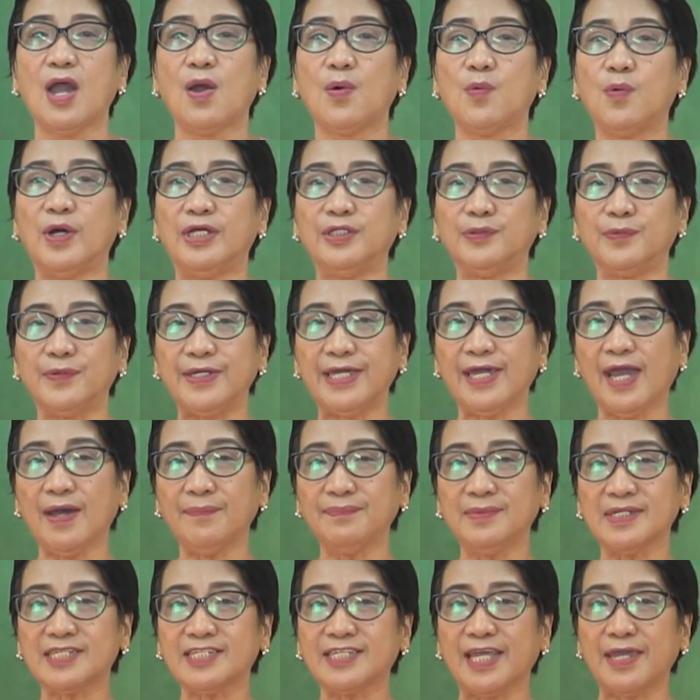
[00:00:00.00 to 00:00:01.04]
When we
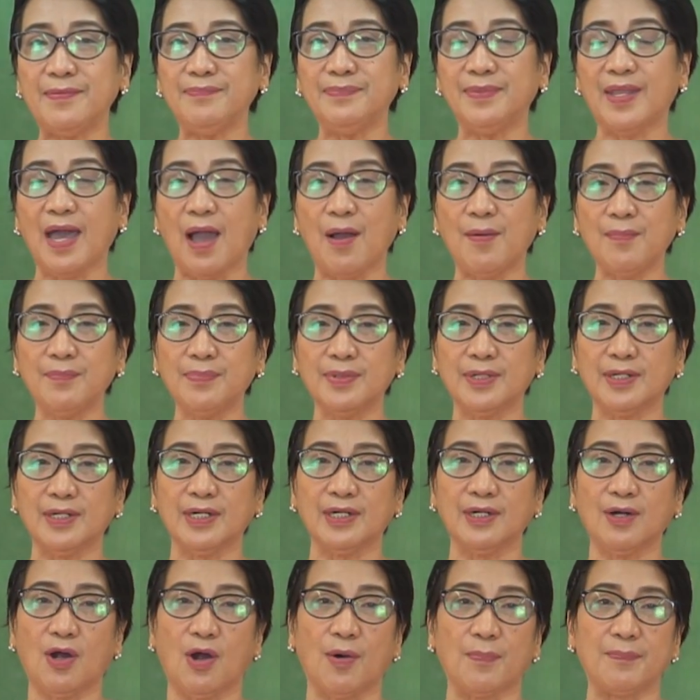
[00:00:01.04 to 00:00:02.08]
have the same
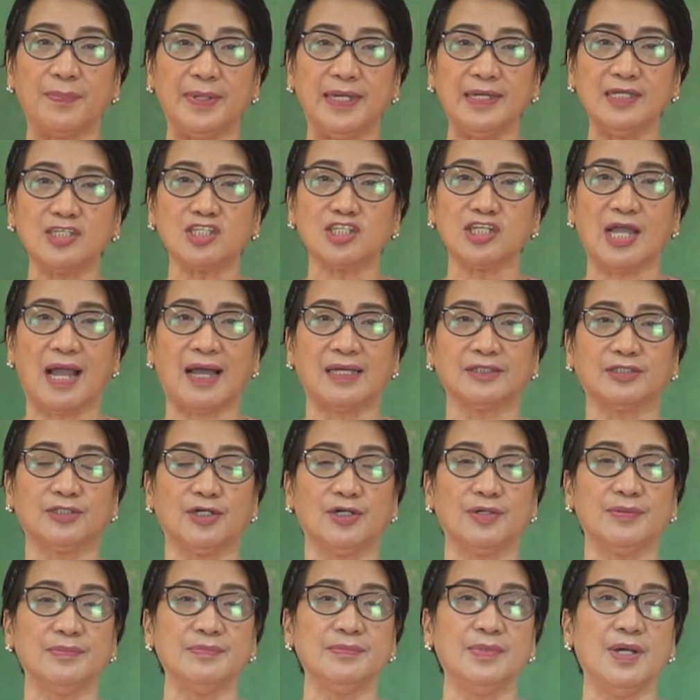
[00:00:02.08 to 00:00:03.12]
number of each
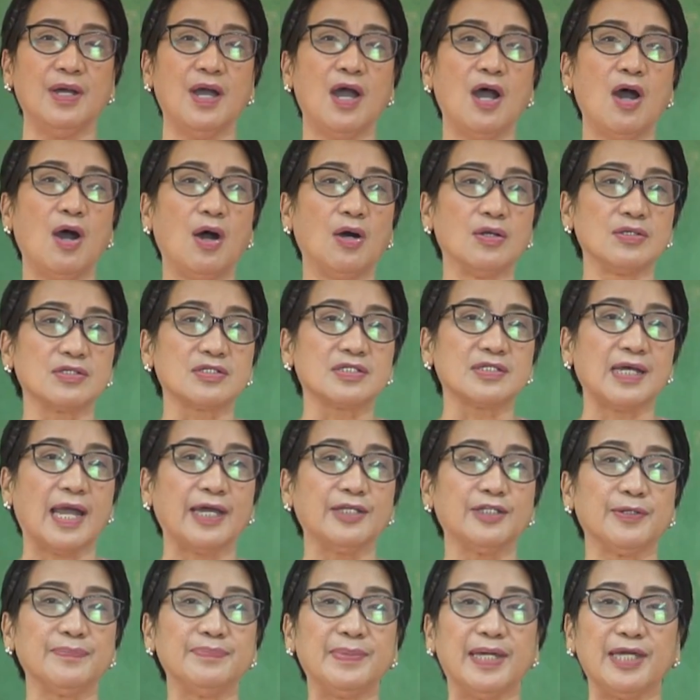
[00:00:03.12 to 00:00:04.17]
atom on
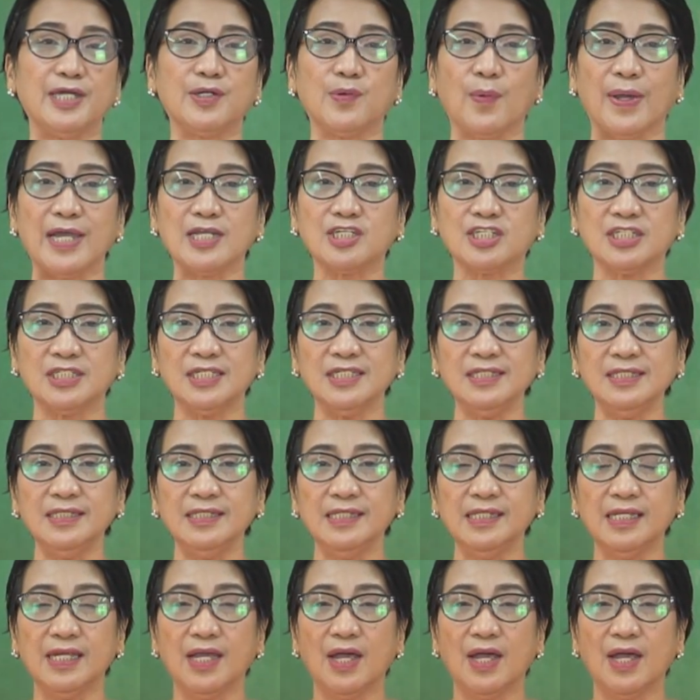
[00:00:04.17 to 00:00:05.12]
side of the equation,